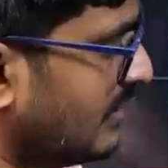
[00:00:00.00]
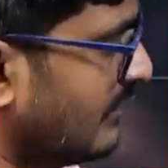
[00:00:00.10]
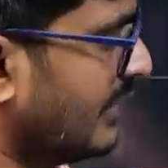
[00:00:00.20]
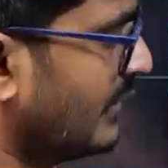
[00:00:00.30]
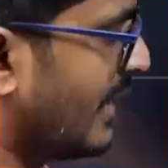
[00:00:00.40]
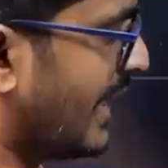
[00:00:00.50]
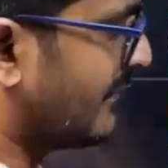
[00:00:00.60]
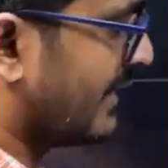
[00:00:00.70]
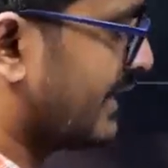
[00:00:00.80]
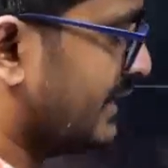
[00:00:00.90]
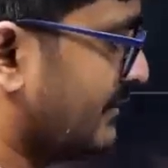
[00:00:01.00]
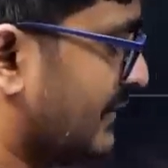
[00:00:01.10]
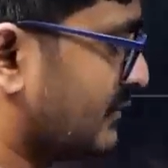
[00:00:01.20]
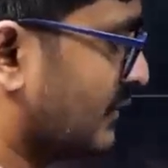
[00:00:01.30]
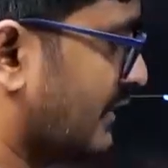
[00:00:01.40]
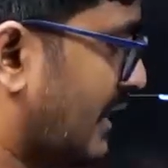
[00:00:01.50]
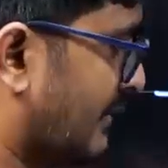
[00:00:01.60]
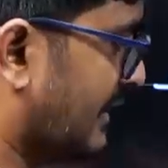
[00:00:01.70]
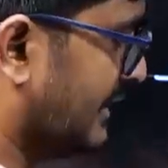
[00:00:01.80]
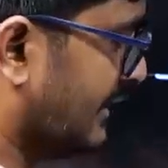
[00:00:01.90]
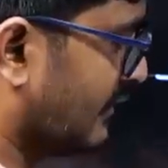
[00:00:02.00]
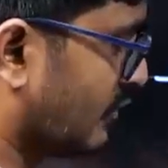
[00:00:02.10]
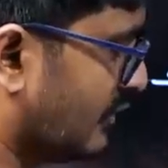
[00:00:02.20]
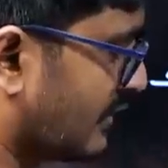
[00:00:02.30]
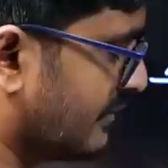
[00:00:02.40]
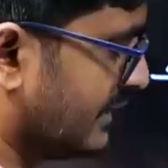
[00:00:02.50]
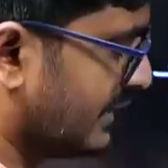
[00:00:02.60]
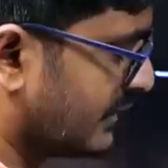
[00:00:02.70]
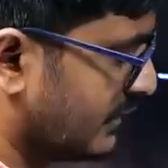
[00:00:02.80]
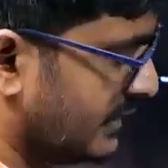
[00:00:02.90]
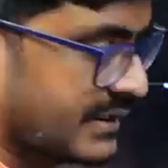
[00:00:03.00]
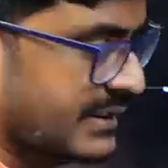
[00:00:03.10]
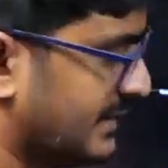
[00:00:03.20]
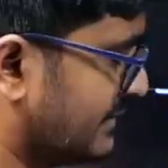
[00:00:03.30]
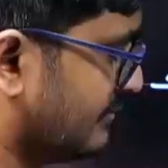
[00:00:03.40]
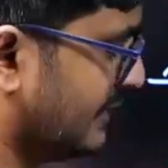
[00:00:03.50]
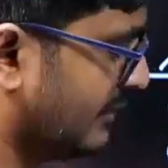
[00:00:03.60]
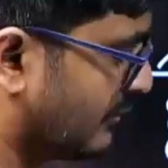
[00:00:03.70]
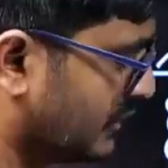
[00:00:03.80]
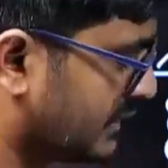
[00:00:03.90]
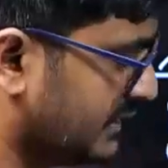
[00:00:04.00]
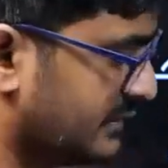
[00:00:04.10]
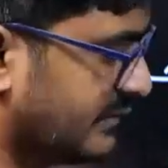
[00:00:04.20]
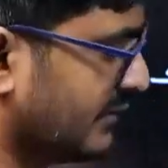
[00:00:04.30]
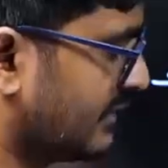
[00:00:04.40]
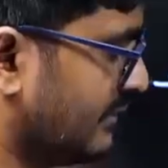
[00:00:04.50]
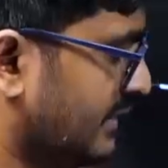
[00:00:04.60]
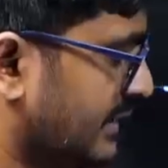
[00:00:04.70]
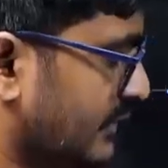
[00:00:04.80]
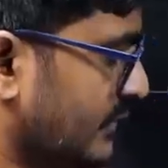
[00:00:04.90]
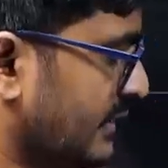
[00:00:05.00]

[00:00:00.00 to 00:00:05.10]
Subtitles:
when you add 1 kg mass, what will happen? It will go from here to here. That is, mean position is shifting from here to